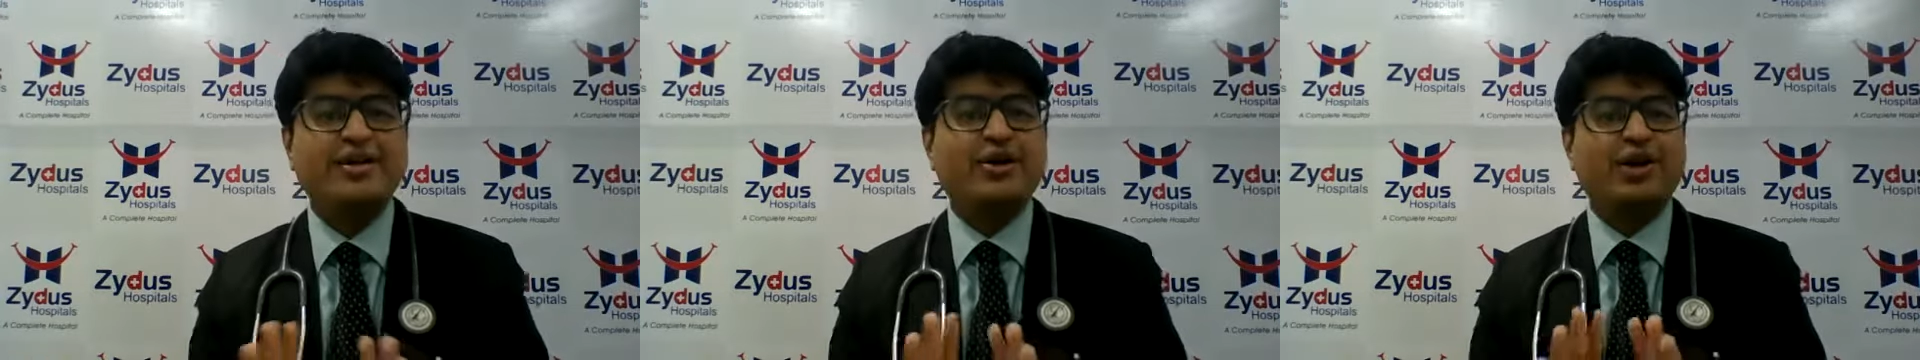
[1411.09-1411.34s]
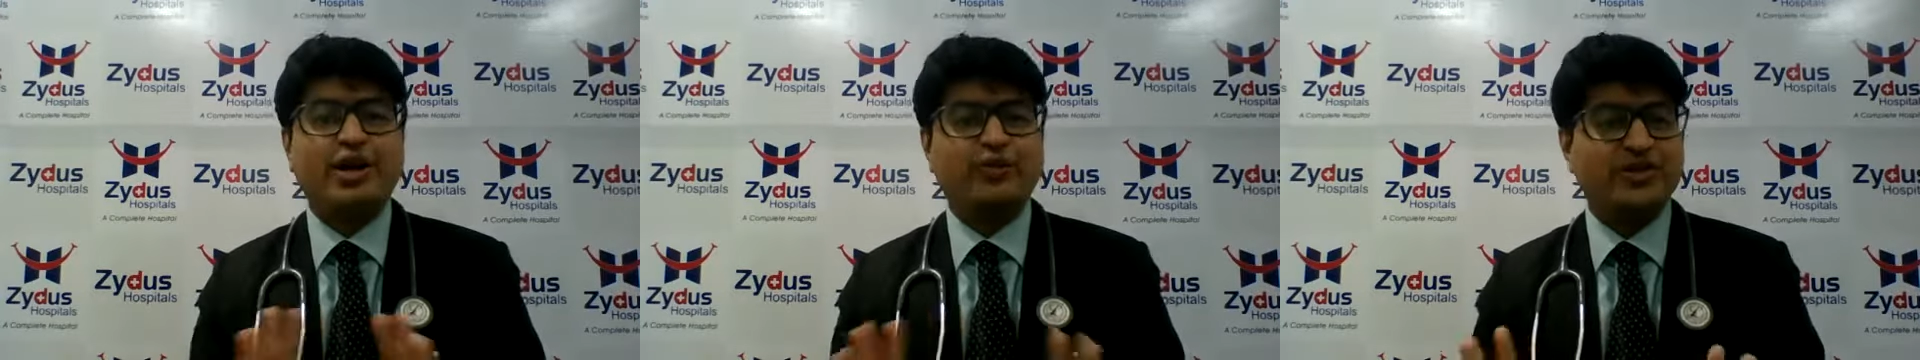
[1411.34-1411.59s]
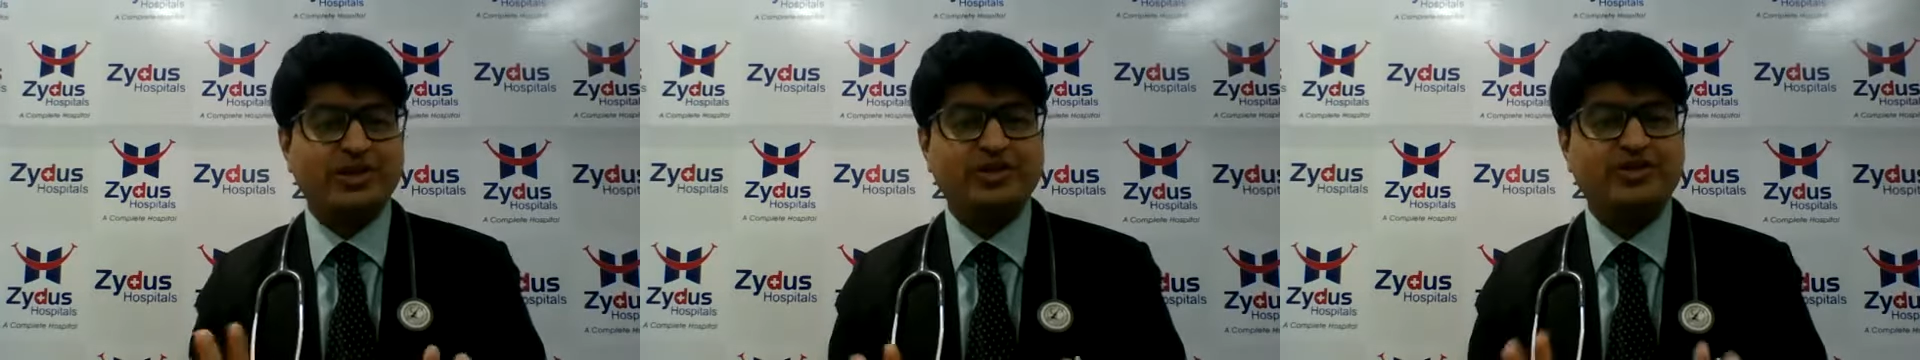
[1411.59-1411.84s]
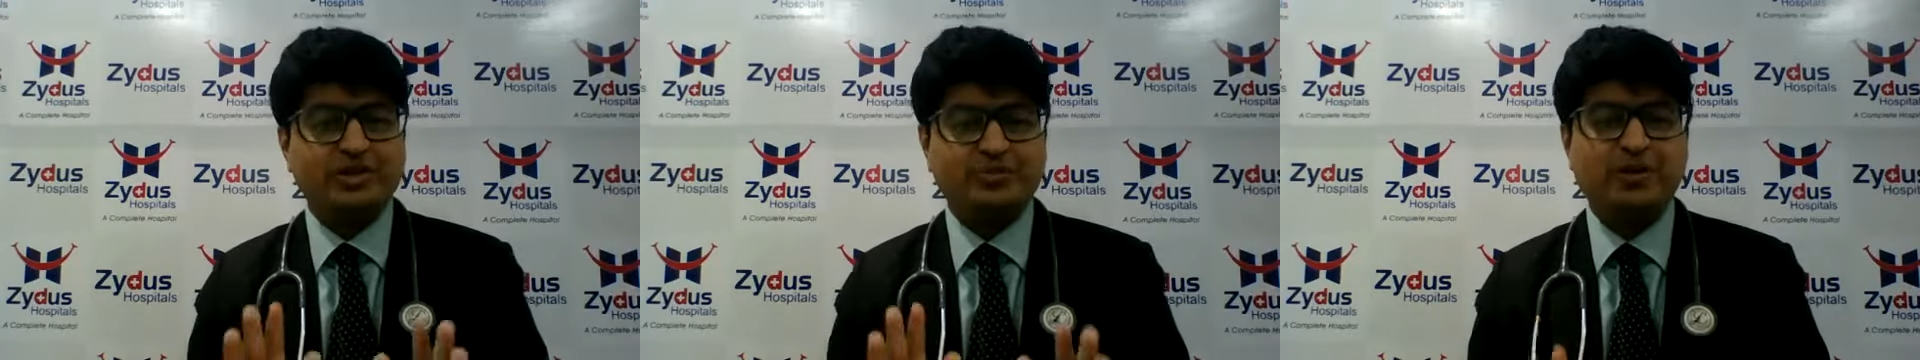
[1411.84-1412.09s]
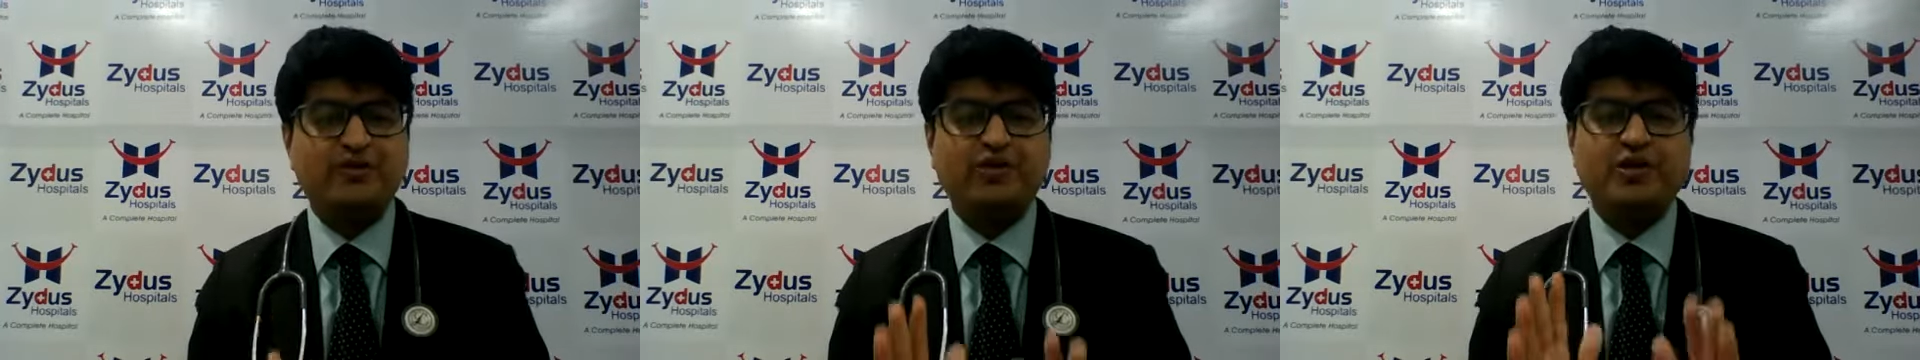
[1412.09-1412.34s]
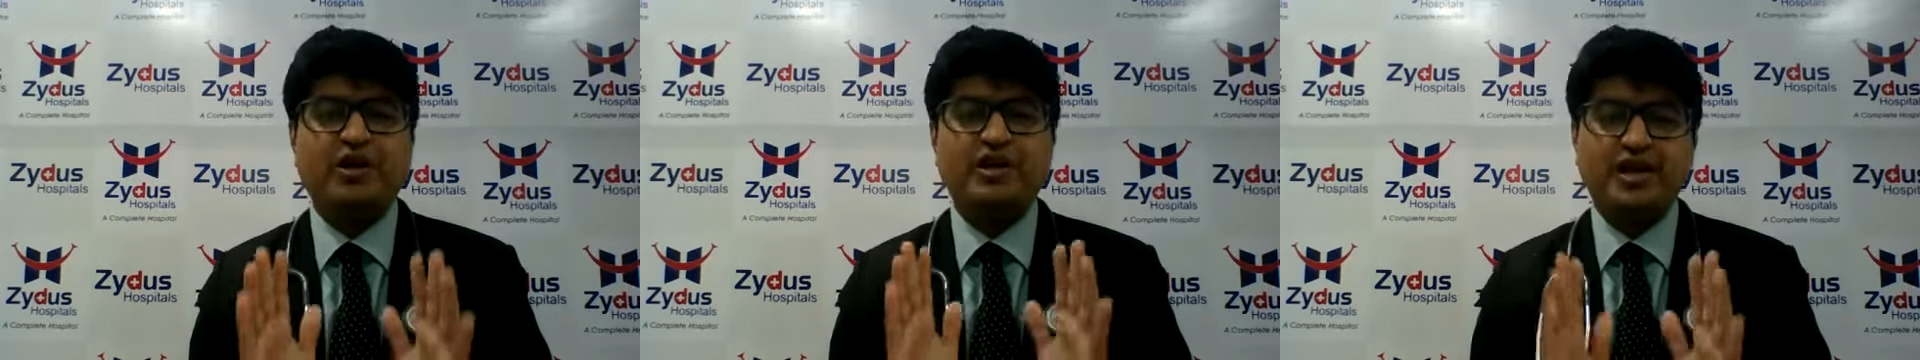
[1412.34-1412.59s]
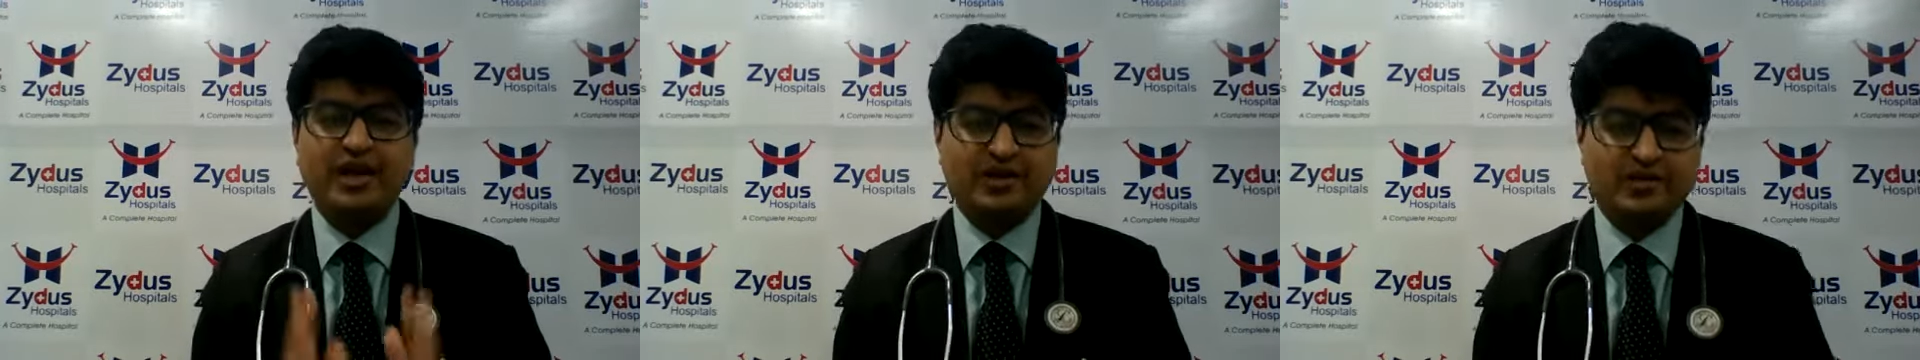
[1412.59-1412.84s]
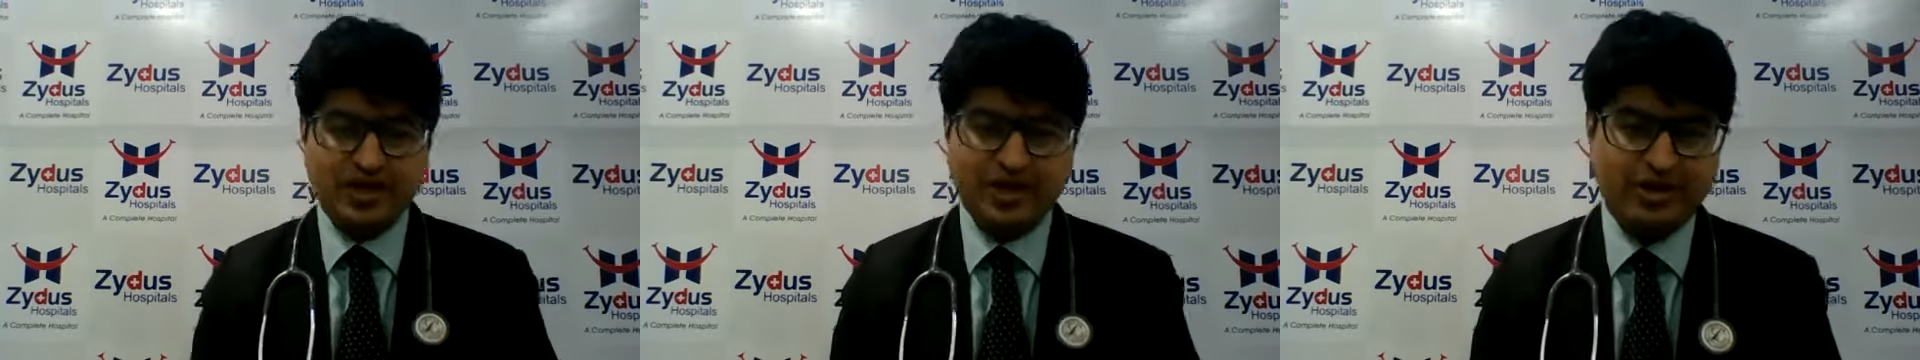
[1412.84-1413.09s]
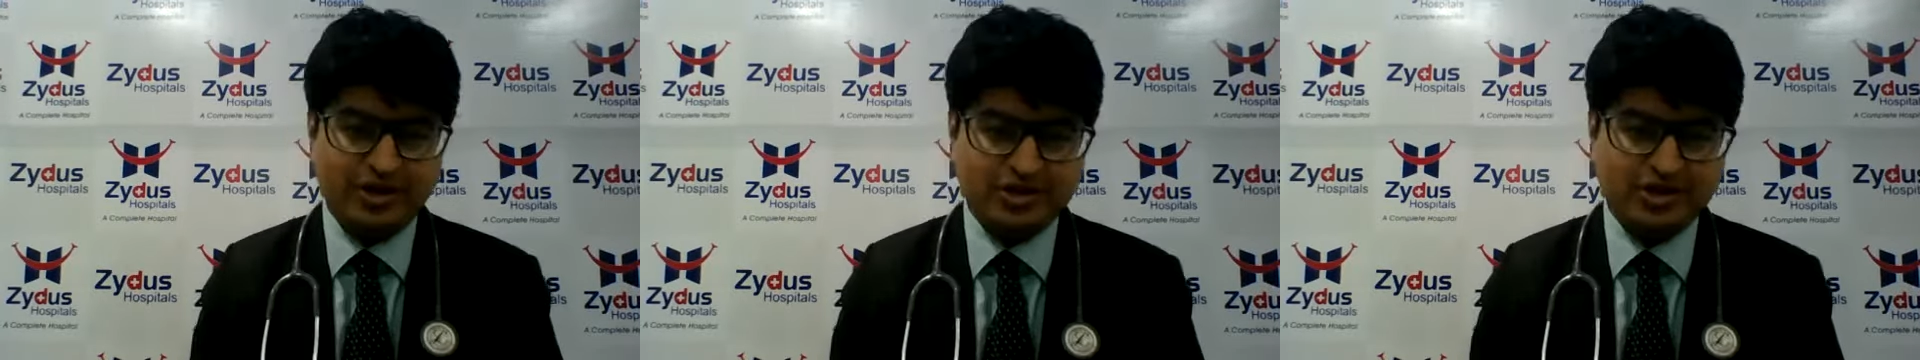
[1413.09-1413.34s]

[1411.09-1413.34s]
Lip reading: or Ayurvedic treatment for underactive thyroid in